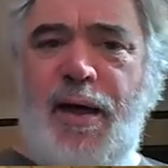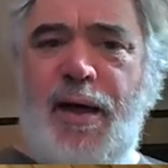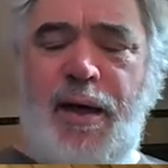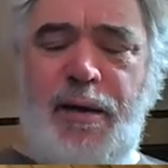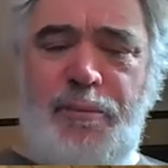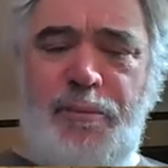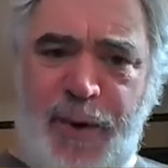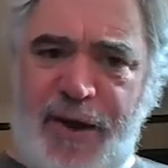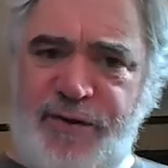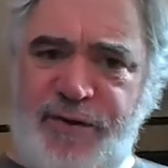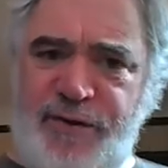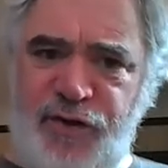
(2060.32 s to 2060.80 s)

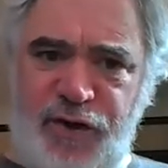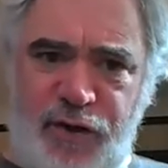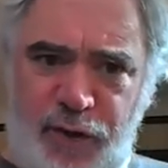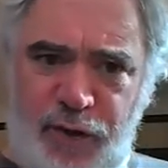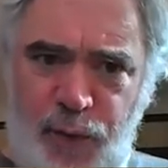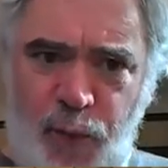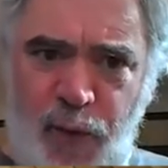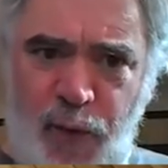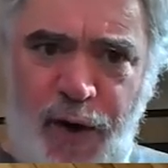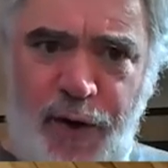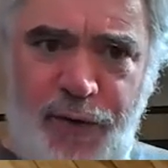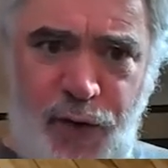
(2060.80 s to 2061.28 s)
And
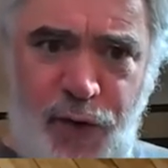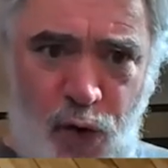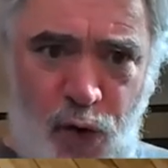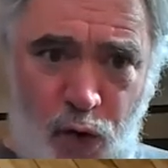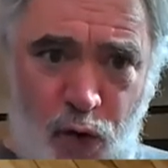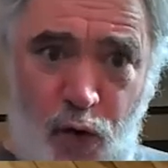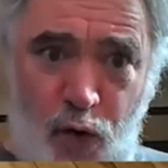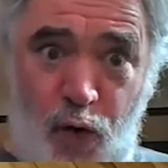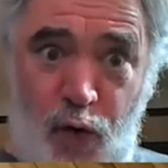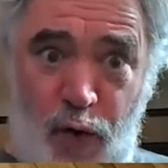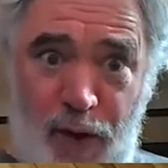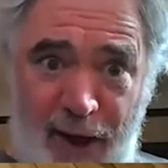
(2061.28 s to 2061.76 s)
basically where the
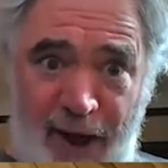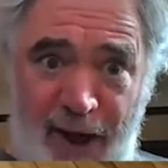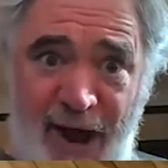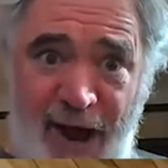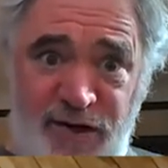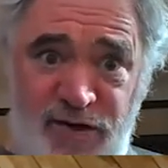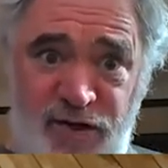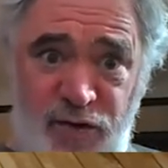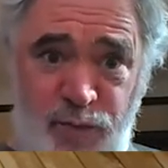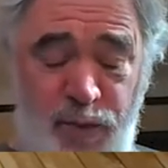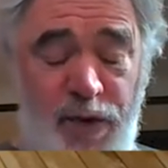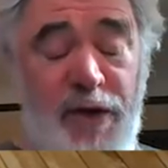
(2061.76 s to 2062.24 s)
whole
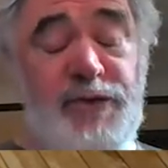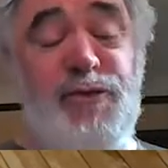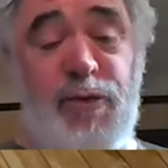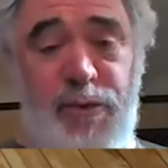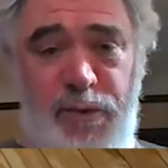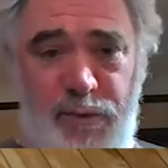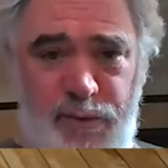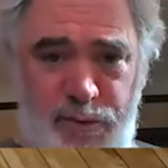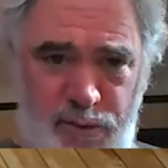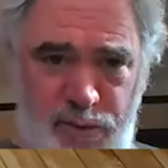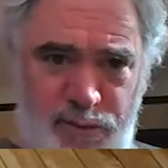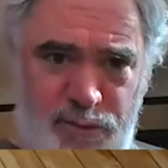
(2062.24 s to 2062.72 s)
action was,
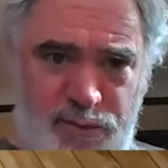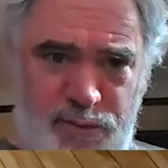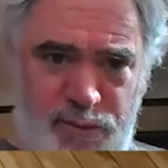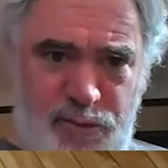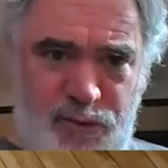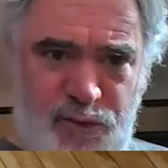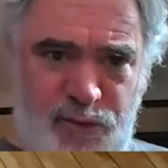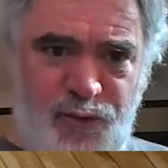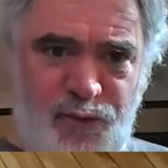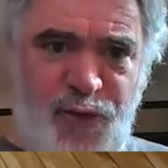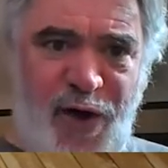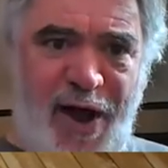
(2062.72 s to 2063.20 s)

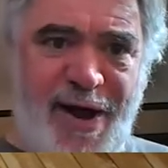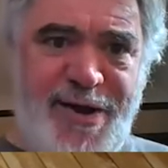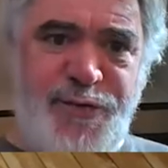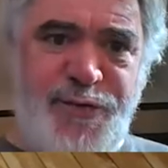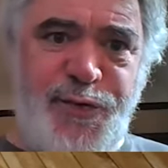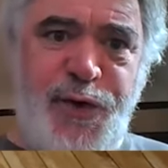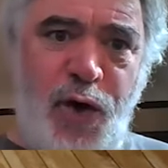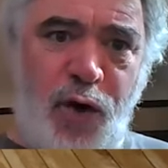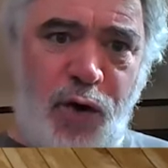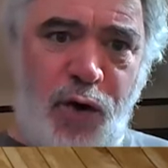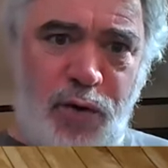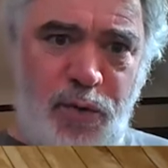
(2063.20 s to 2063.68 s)

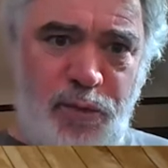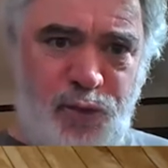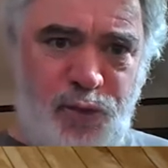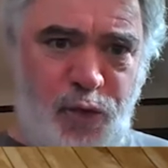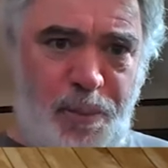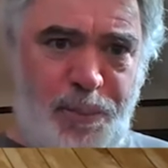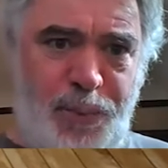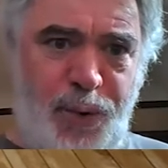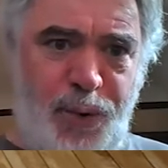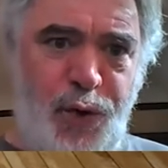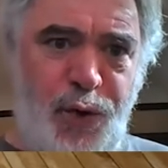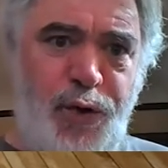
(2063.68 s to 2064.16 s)
factory
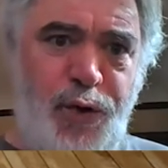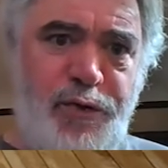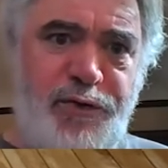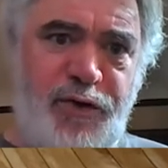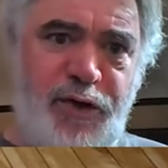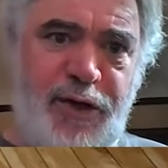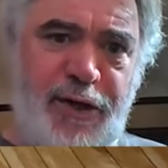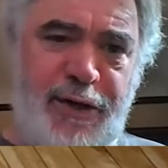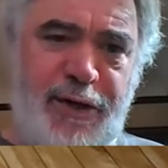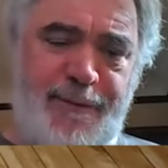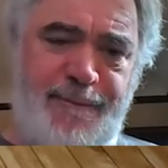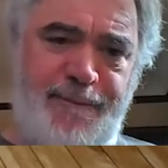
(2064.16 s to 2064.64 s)
homes were
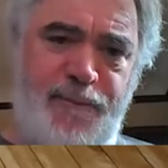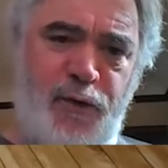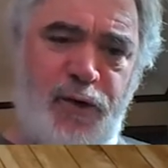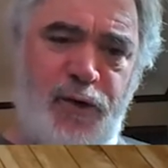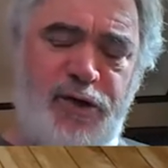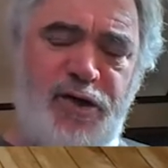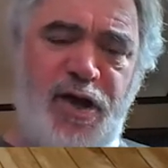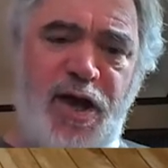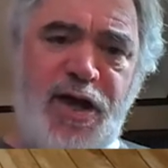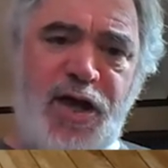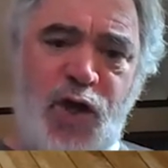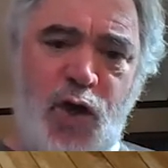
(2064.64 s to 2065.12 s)
producing,
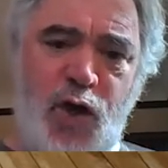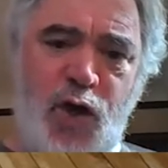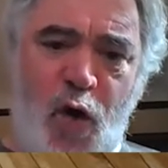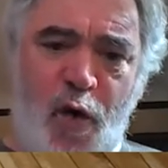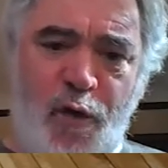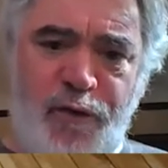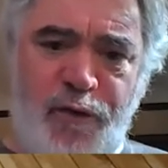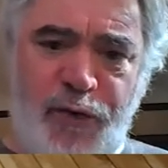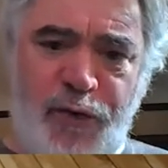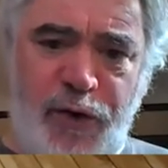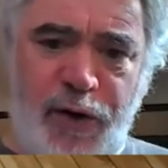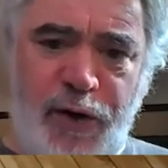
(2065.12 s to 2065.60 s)
were taking
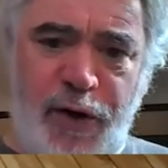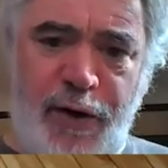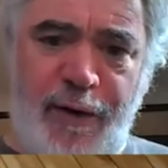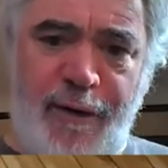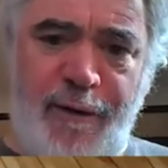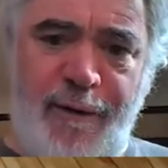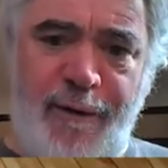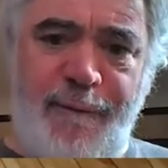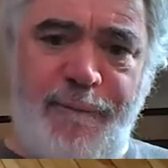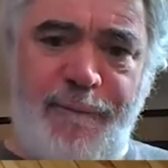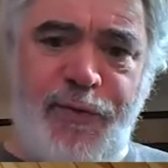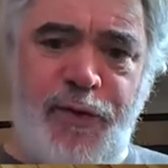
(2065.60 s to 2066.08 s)
over
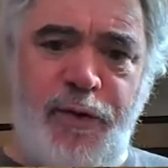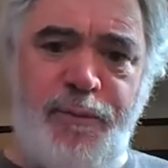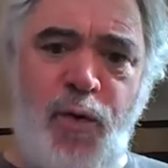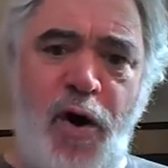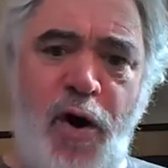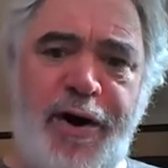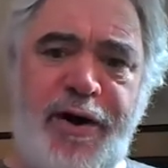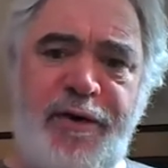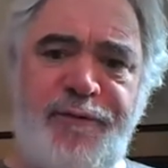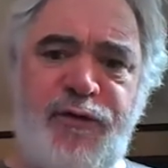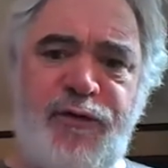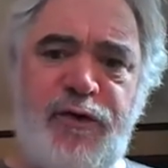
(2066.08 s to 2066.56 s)
the
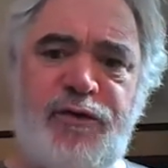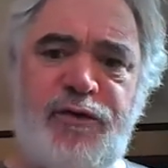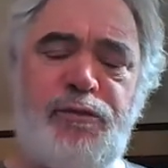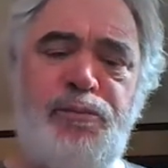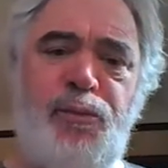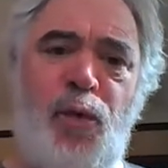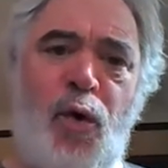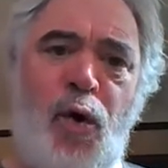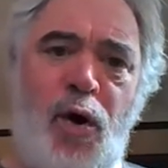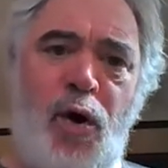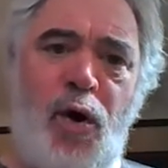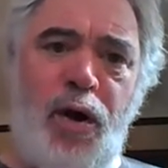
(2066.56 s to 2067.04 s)
market for
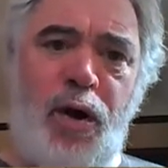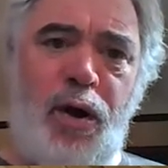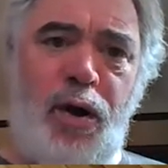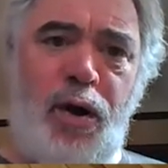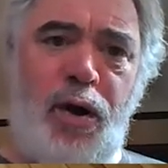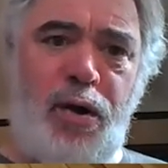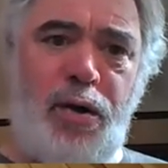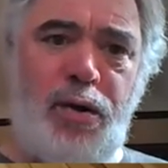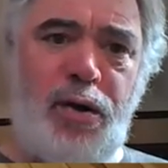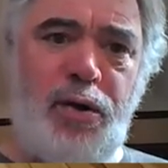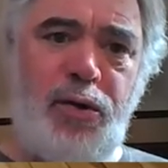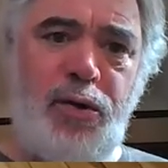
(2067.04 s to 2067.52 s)

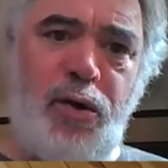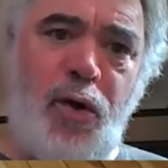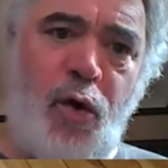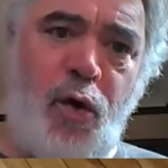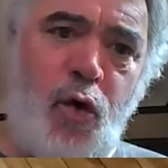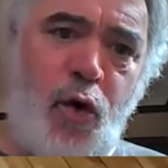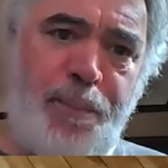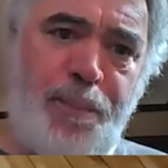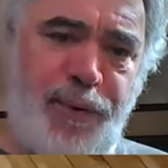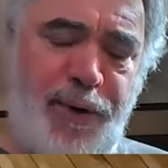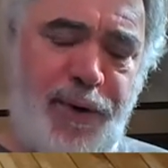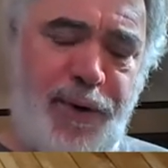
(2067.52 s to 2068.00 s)
small,
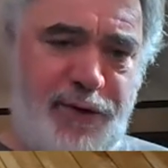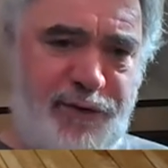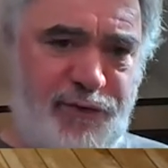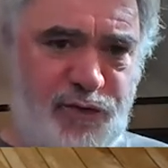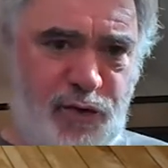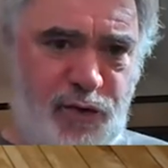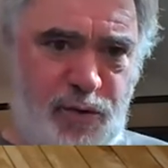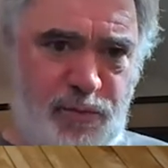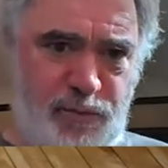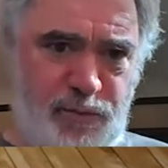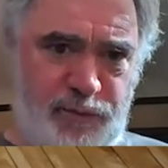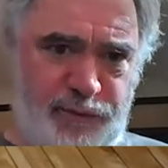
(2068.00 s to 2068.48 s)
lower
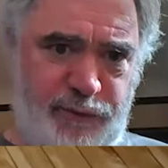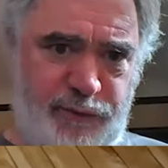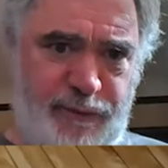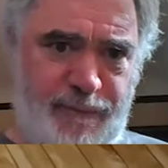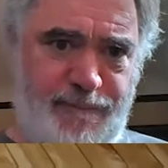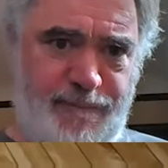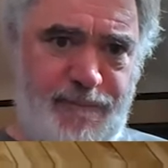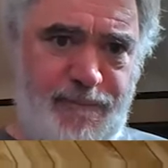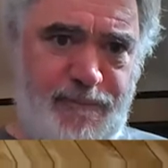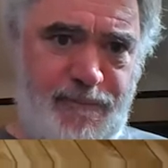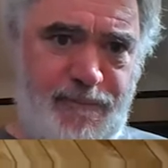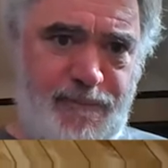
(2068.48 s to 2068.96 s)
priced homes.
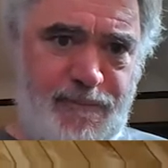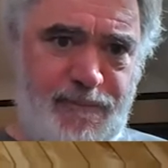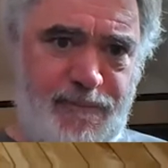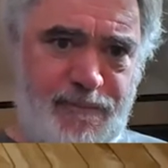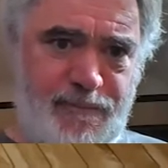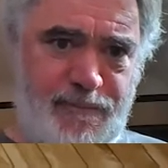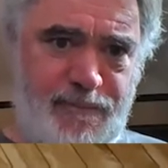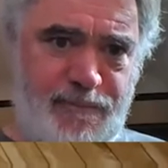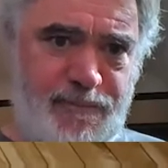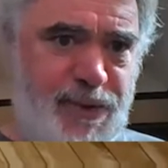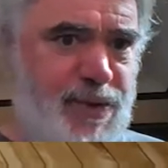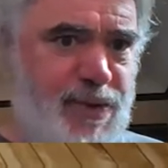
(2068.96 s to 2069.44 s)

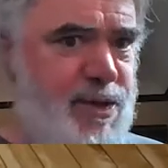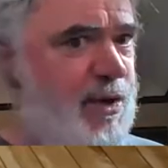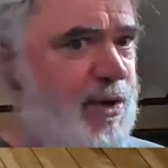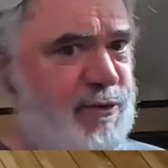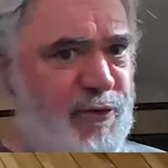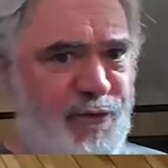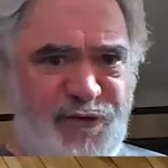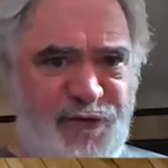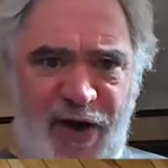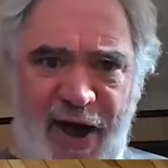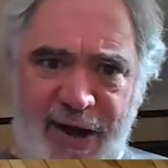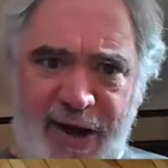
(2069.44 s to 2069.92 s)

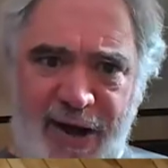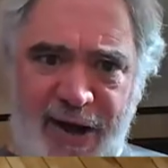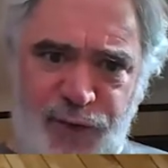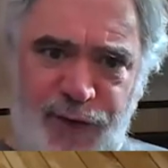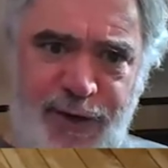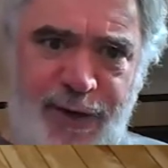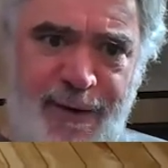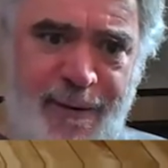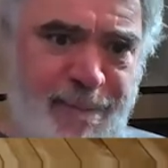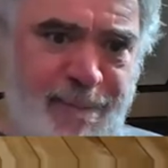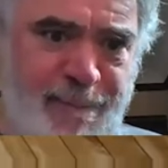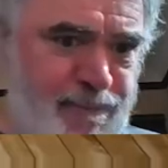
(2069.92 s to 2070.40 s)
Because a
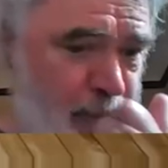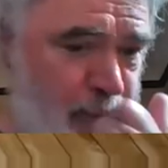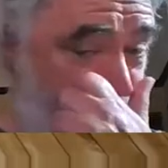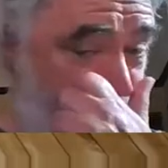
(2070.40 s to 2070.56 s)
factory,